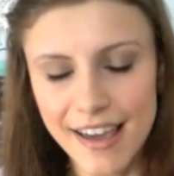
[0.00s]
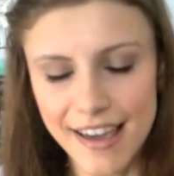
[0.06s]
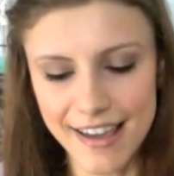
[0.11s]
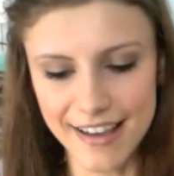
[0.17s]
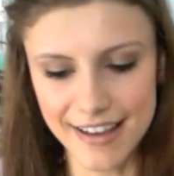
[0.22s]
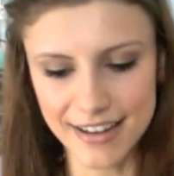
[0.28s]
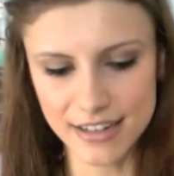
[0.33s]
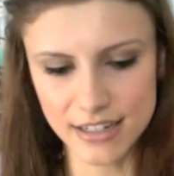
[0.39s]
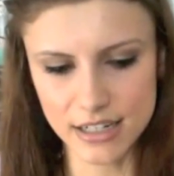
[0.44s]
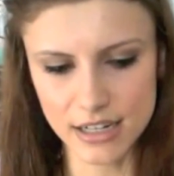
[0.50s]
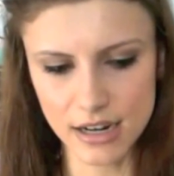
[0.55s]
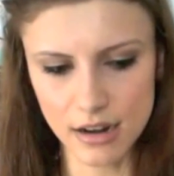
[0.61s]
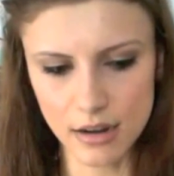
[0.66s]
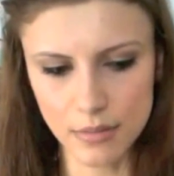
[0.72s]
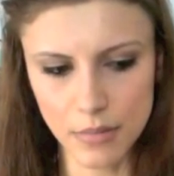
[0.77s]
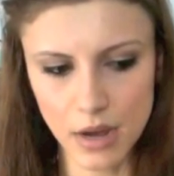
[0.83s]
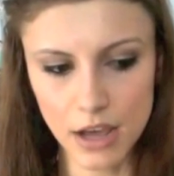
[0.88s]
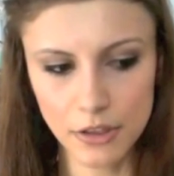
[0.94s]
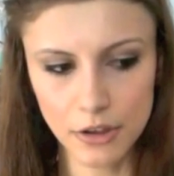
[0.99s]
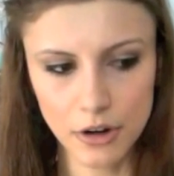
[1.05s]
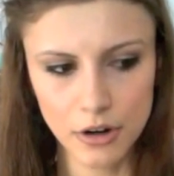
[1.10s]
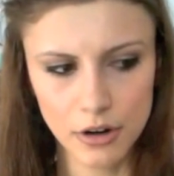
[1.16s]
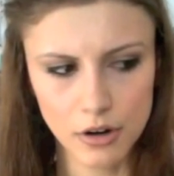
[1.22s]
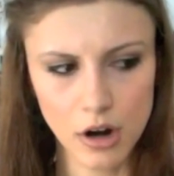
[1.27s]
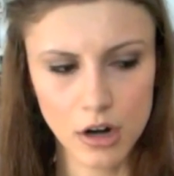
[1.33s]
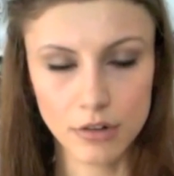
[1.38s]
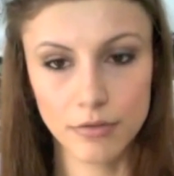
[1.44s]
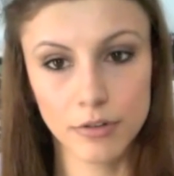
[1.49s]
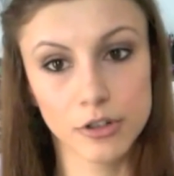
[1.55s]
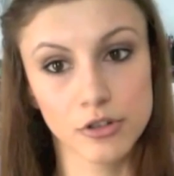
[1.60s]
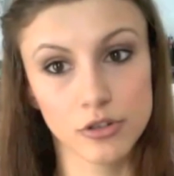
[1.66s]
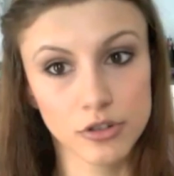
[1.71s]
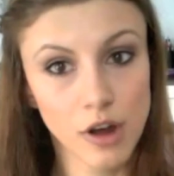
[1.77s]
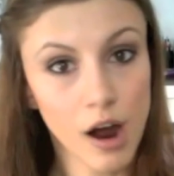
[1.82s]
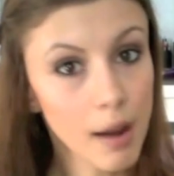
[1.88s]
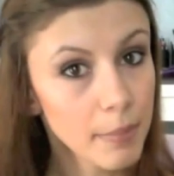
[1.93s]
And other
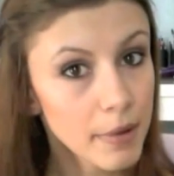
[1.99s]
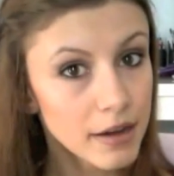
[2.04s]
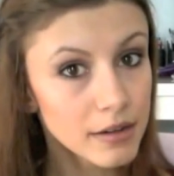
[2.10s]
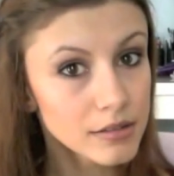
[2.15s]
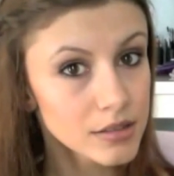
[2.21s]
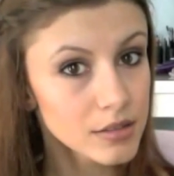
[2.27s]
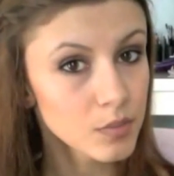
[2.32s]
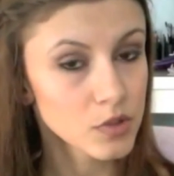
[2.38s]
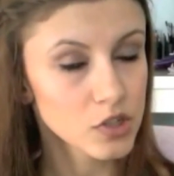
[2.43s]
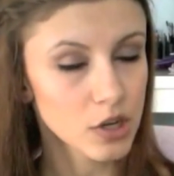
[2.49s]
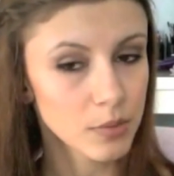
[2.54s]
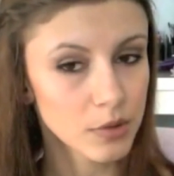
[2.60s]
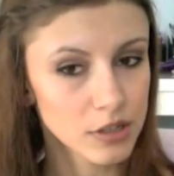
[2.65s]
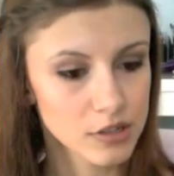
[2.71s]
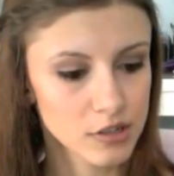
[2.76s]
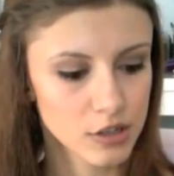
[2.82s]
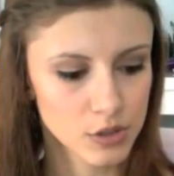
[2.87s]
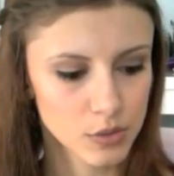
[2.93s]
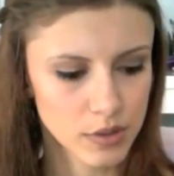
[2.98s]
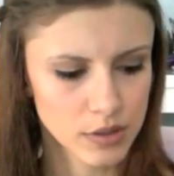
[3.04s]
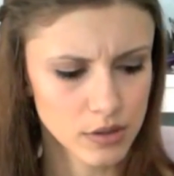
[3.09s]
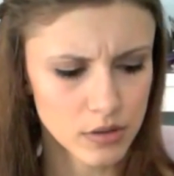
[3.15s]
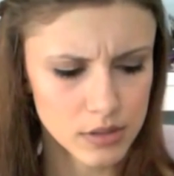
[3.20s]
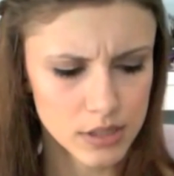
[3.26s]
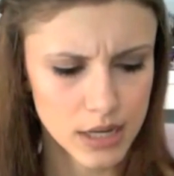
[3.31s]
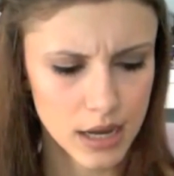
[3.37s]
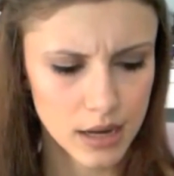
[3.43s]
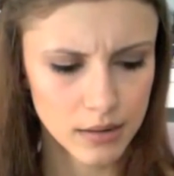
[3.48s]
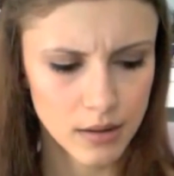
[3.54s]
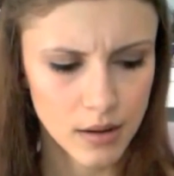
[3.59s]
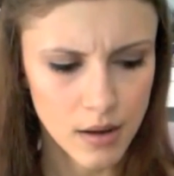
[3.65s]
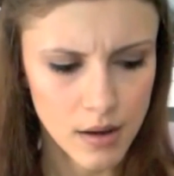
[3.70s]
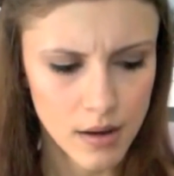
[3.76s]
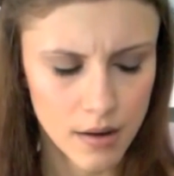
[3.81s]
controversial topics, which I'm going to start doing those again.